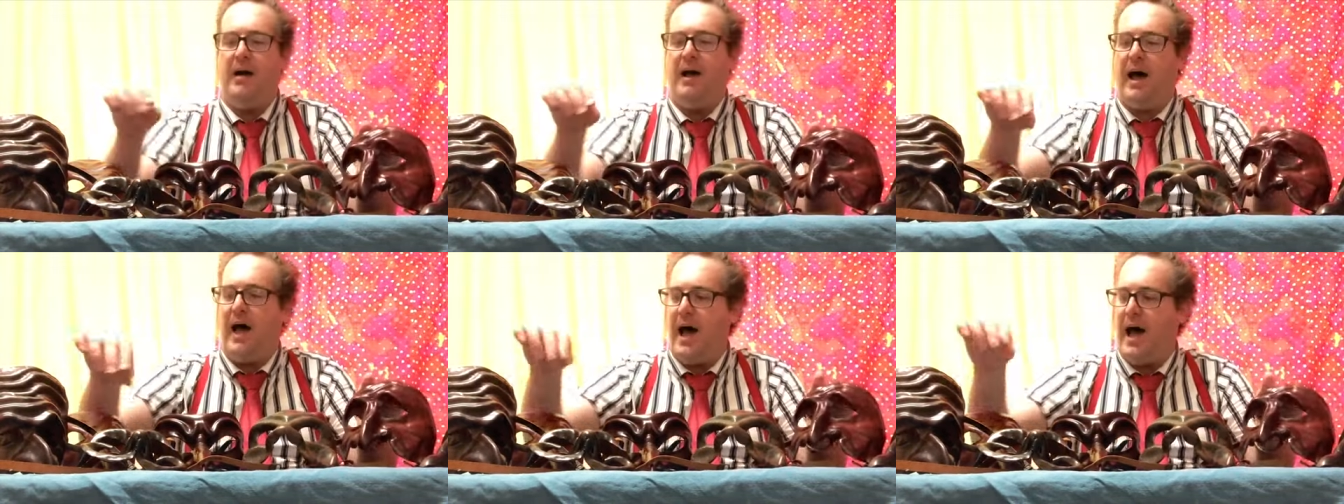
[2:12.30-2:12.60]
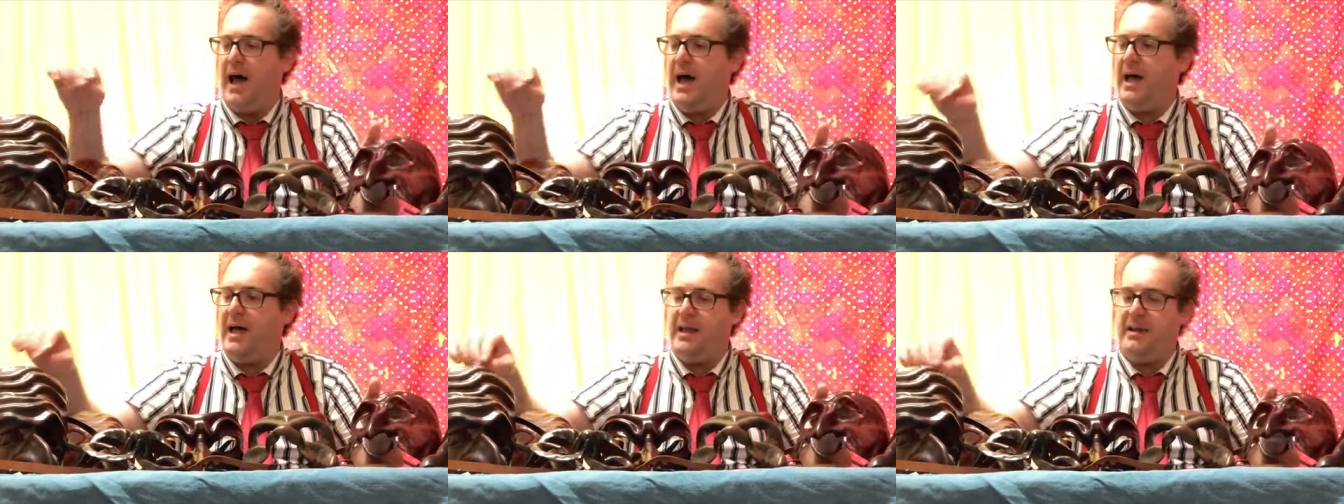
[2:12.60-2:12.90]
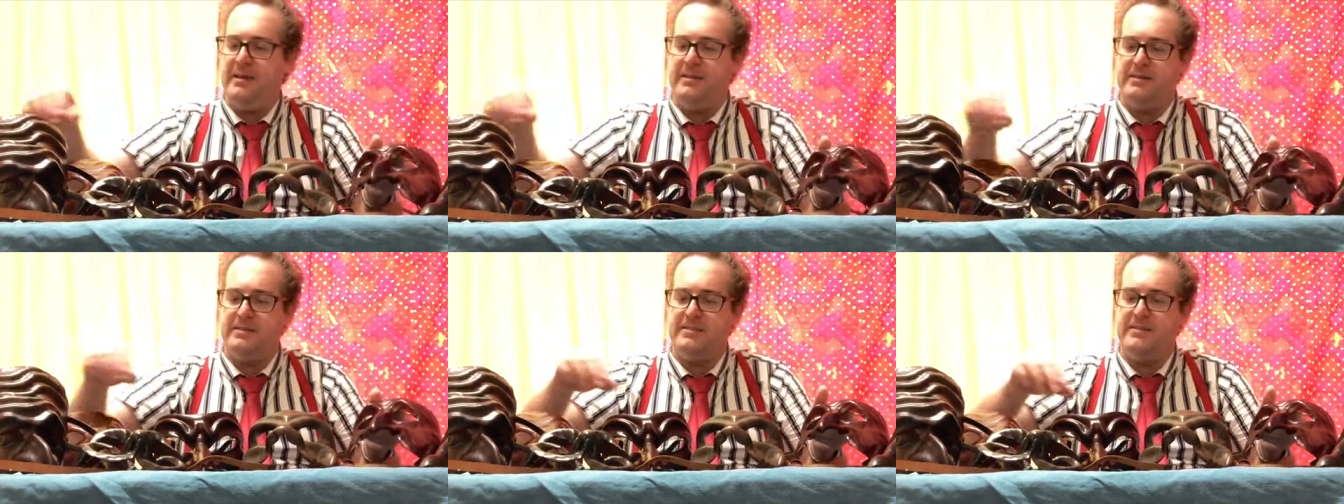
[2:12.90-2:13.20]

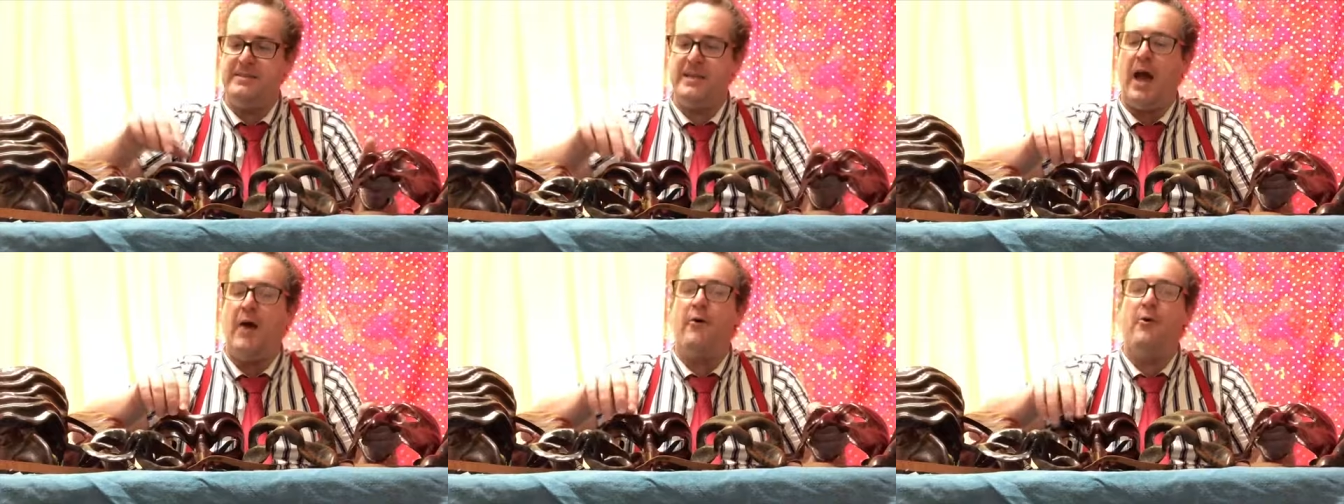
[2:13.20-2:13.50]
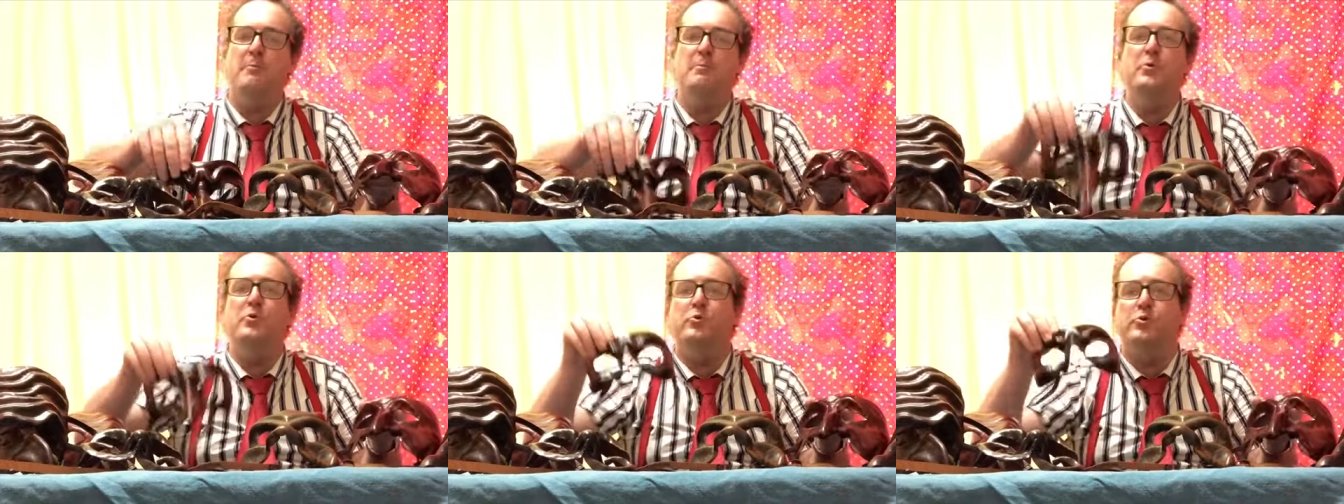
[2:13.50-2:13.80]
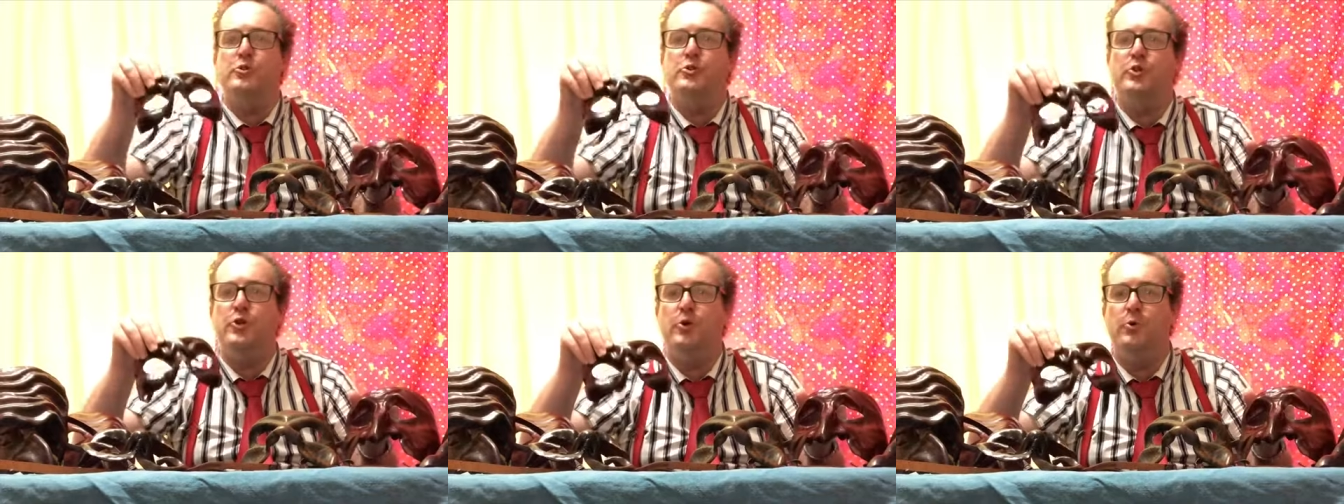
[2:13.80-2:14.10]
and
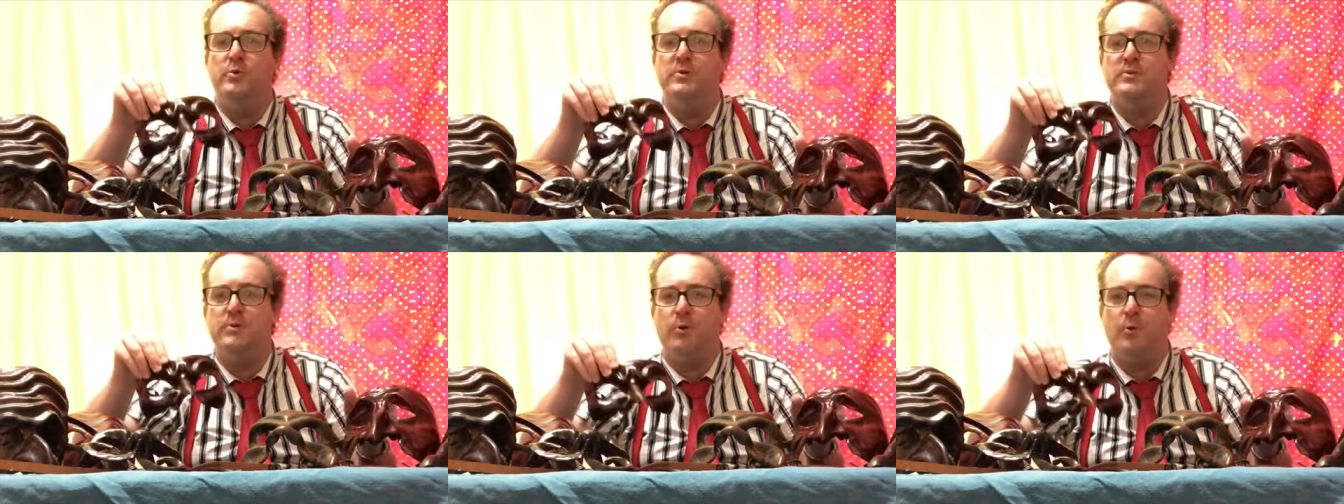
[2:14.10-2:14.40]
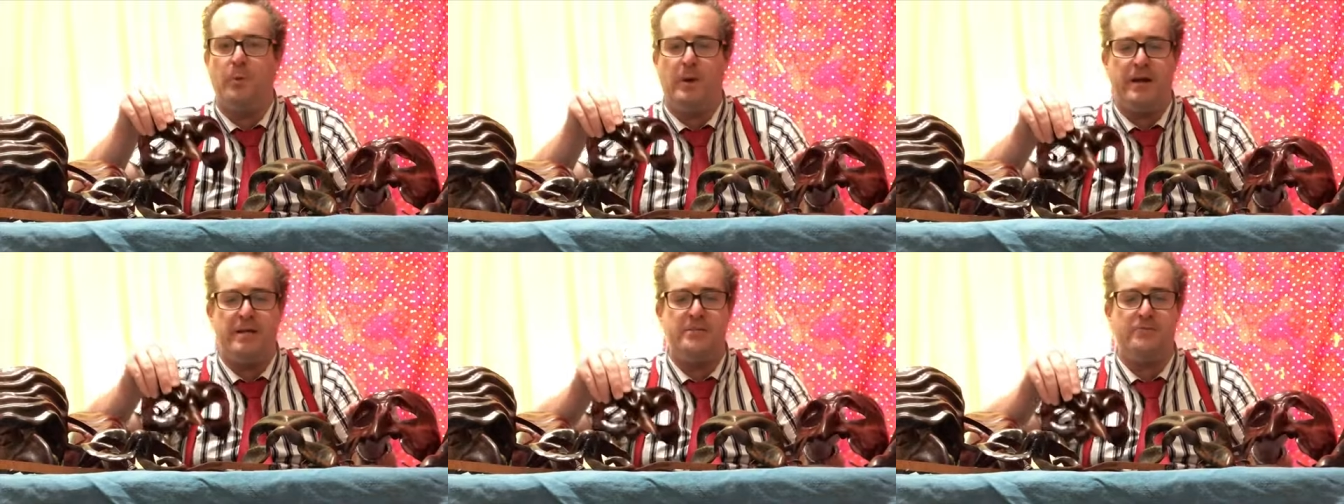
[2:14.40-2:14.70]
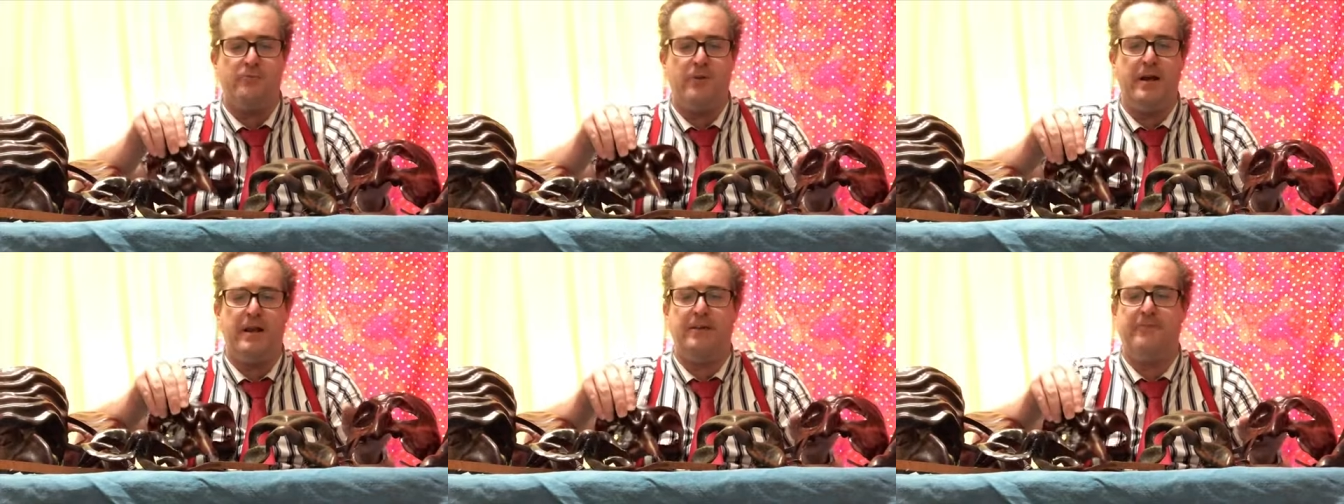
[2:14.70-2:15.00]
Scaramouche, who was always
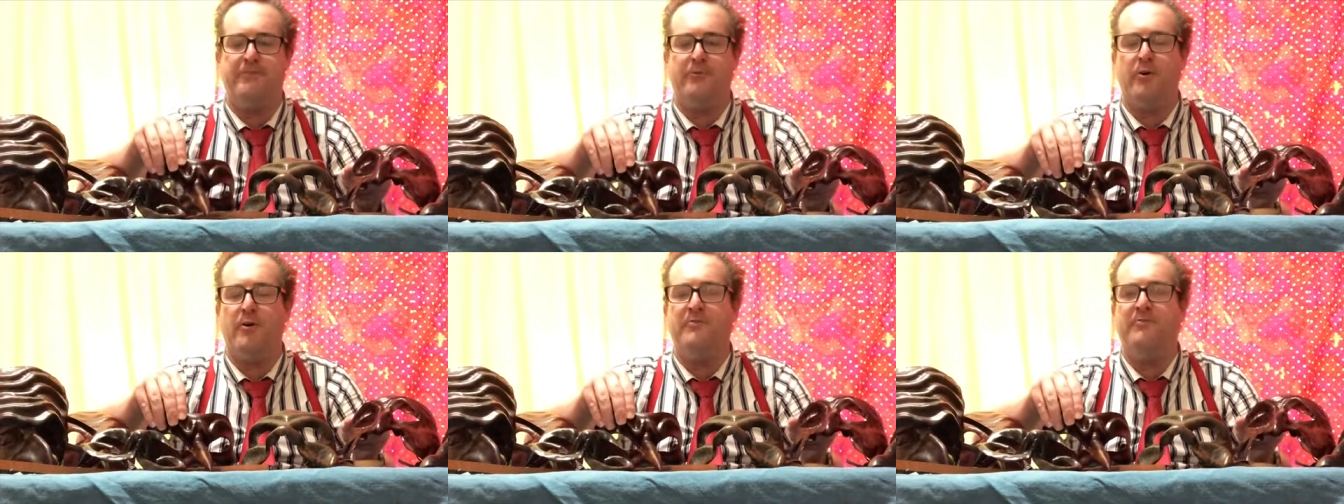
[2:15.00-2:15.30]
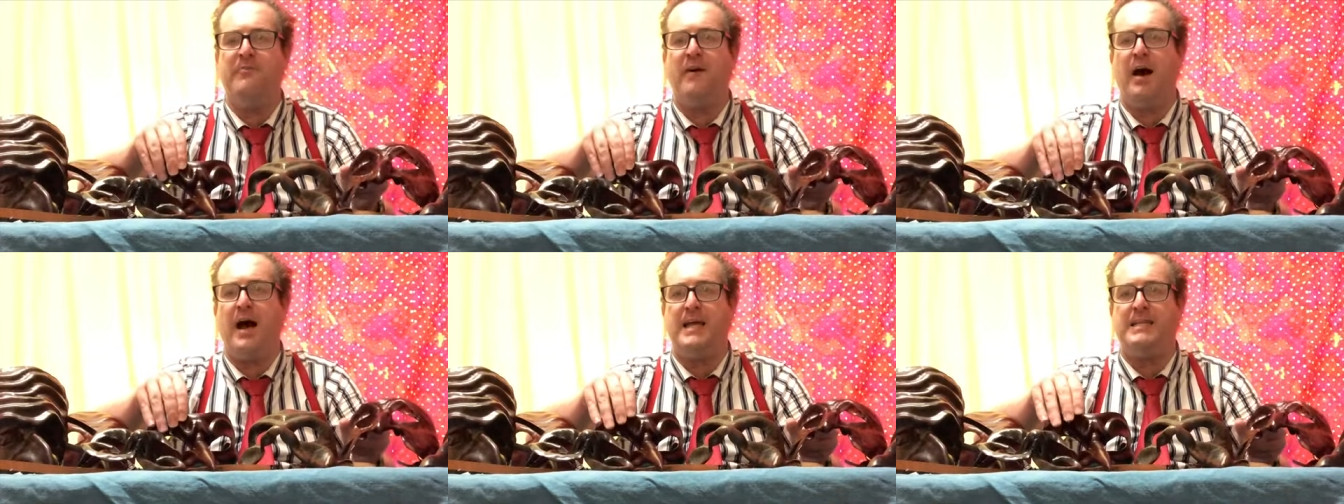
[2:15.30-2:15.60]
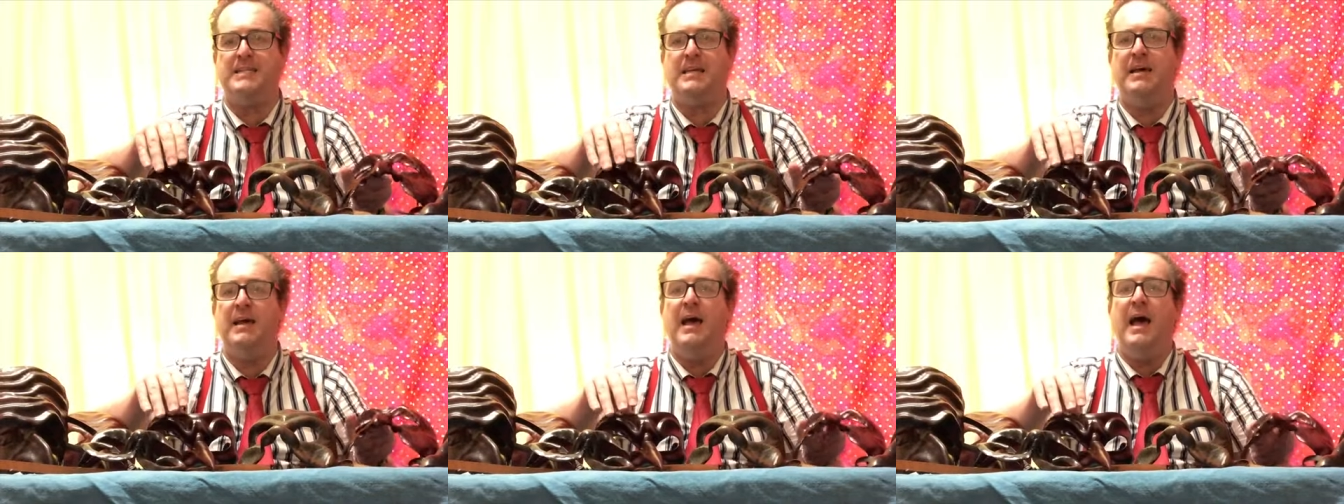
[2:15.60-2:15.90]
ready for a fight.